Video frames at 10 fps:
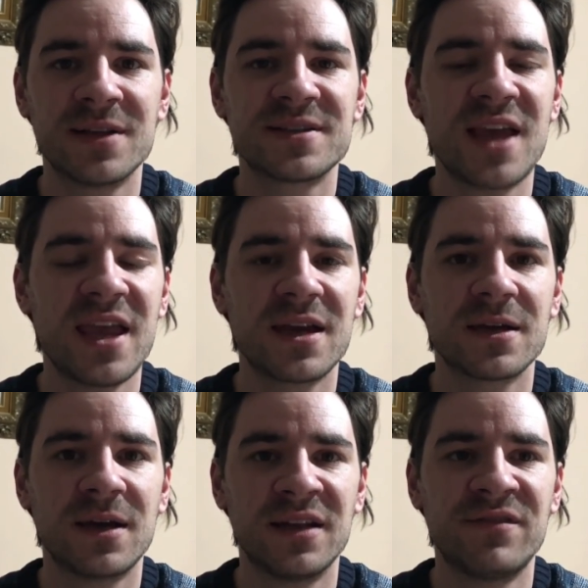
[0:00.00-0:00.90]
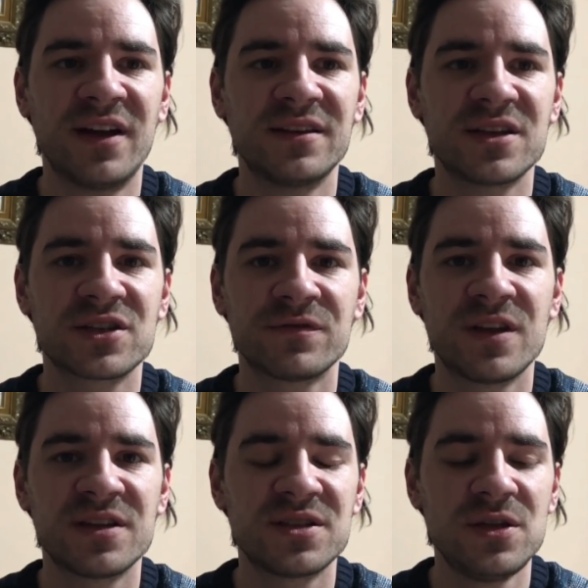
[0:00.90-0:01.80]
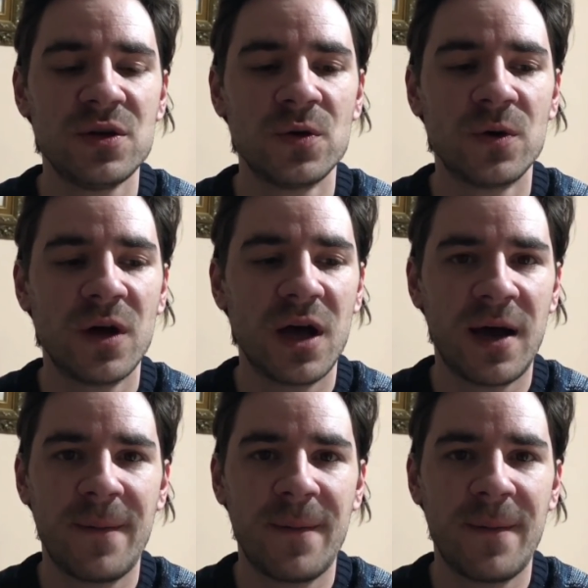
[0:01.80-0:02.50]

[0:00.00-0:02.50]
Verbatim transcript: take advantage of this new uh,